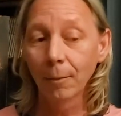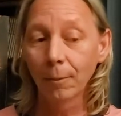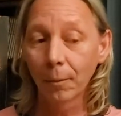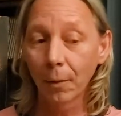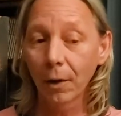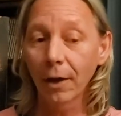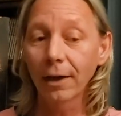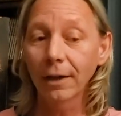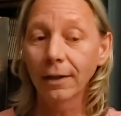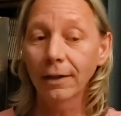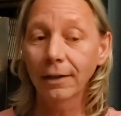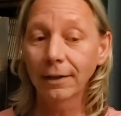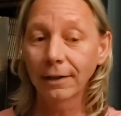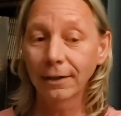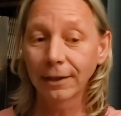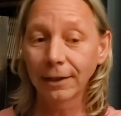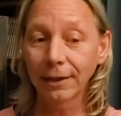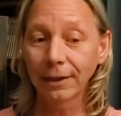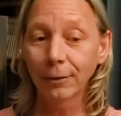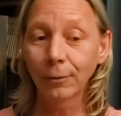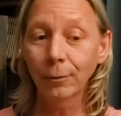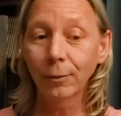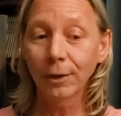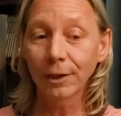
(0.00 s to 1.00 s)
But
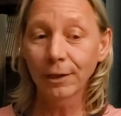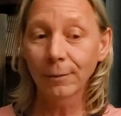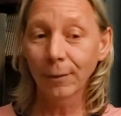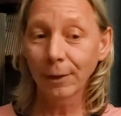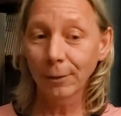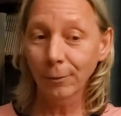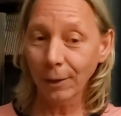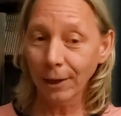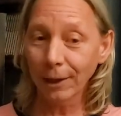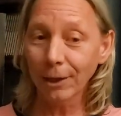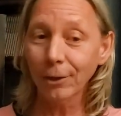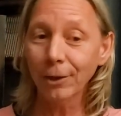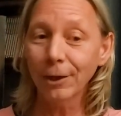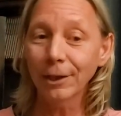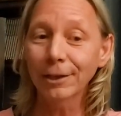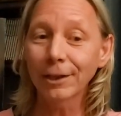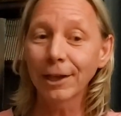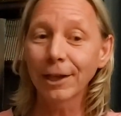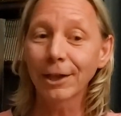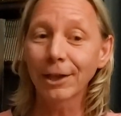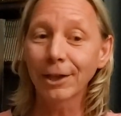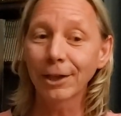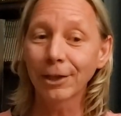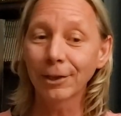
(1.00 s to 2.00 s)
he was my record
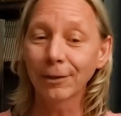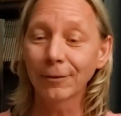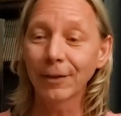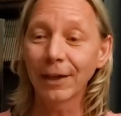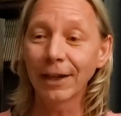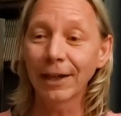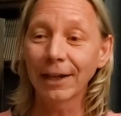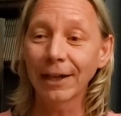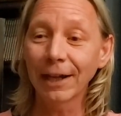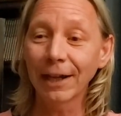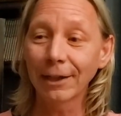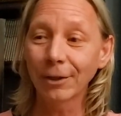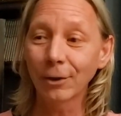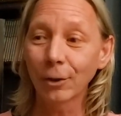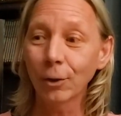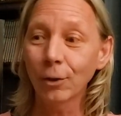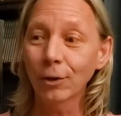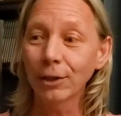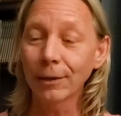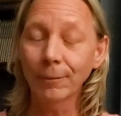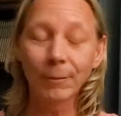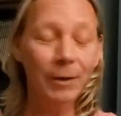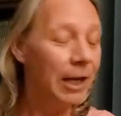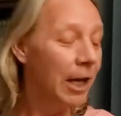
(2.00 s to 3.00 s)
executive, and I
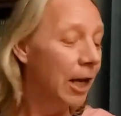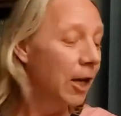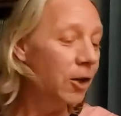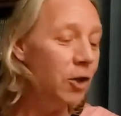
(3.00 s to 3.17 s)
told him,